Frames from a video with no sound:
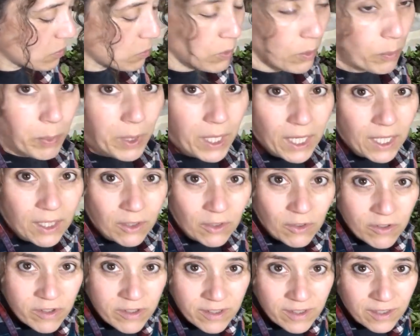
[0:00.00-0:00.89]
were pecking
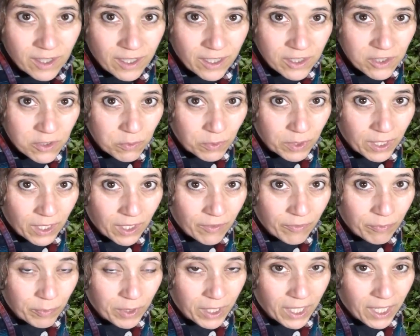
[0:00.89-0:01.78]
those slugs right
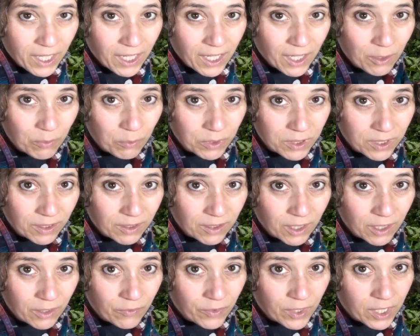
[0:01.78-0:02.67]
off my hand with the
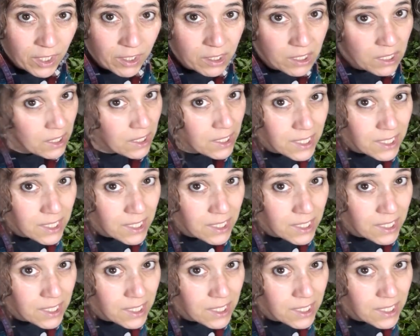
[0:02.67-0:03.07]
glove on.